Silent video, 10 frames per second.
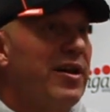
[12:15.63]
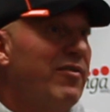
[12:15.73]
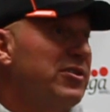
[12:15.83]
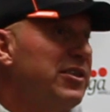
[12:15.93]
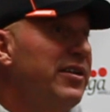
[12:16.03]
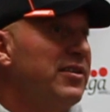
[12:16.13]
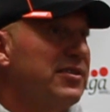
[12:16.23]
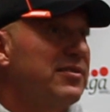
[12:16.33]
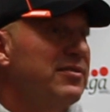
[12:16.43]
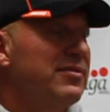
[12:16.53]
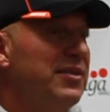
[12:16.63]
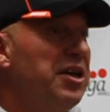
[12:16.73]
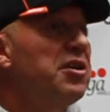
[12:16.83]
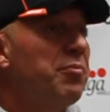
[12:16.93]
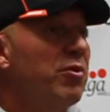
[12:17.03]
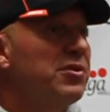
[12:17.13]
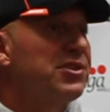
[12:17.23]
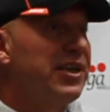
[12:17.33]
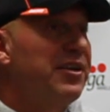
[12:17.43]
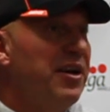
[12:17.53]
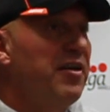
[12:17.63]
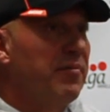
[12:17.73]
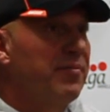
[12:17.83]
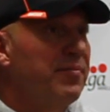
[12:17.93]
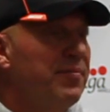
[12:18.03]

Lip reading: out of our sails in the Portland State game.